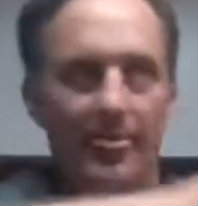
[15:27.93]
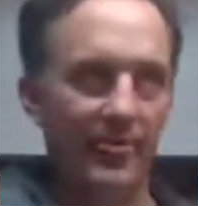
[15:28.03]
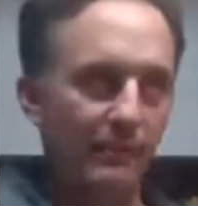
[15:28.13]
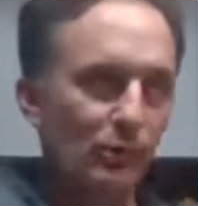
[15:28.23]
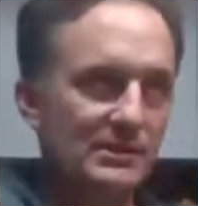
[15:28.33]

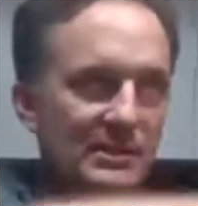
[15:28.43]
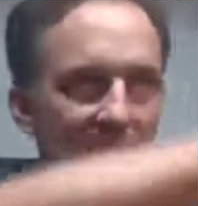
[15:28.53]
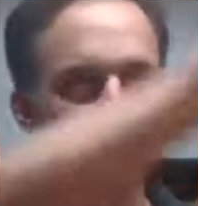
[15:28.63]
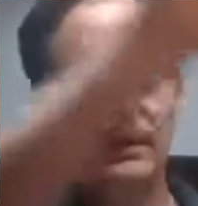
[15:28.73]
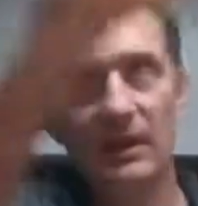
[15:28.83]
And then once you
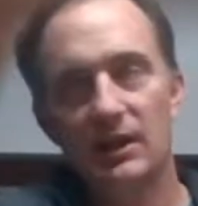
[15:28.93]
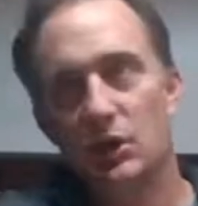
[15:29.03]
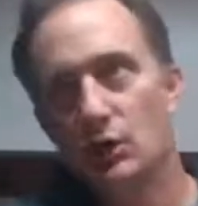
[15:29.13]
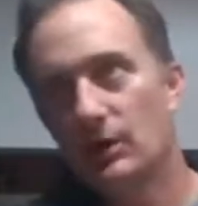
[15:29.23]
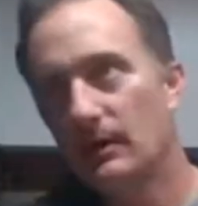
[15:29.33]
get kind
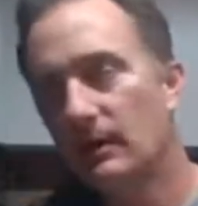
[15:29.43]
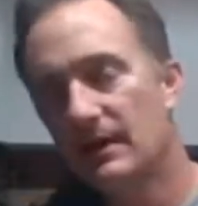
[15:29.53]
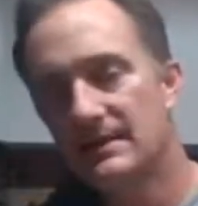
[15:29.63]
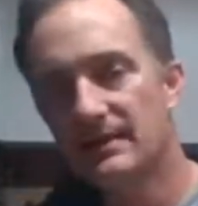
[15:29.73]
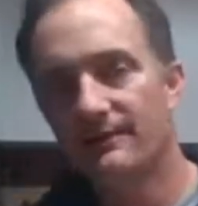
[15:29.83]
of good at
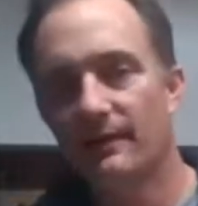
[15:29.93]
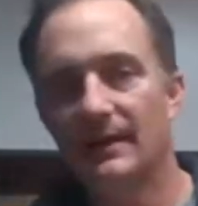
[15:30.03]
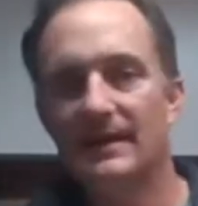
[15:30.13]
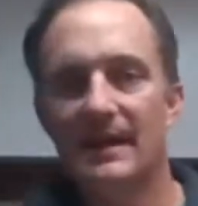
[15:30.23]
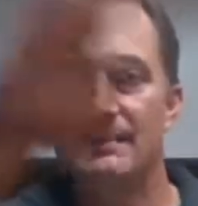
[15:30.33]

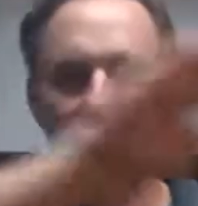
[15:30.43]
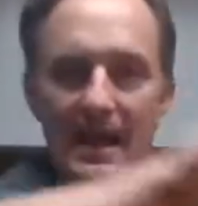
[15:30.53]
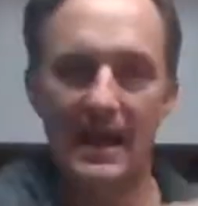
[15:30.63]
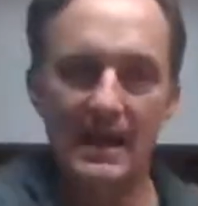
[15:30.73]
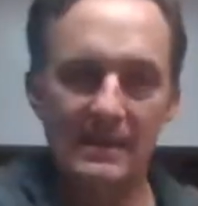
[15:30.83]
identifying that
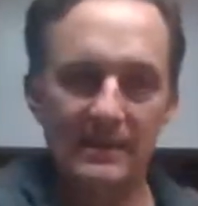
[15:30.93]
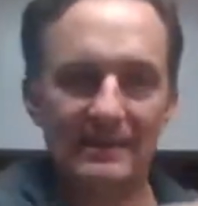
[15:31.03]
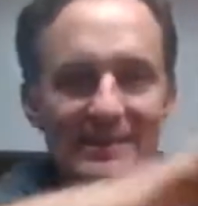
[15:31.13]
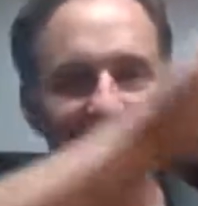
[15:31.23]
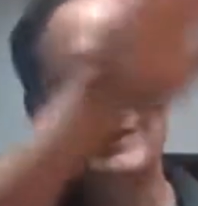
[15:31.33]
path
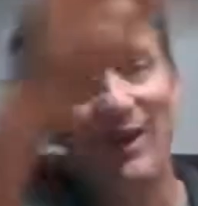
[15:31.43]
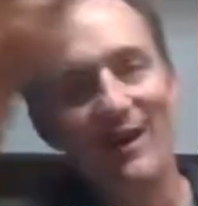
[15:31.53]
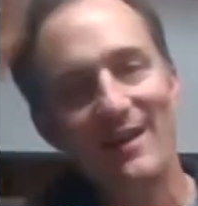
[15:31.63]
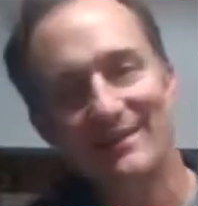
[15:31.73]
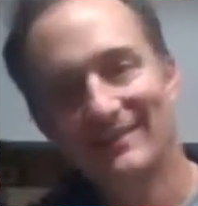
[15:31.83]
in the
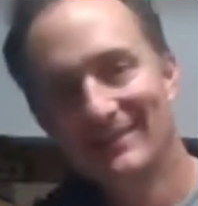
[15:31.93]
sky,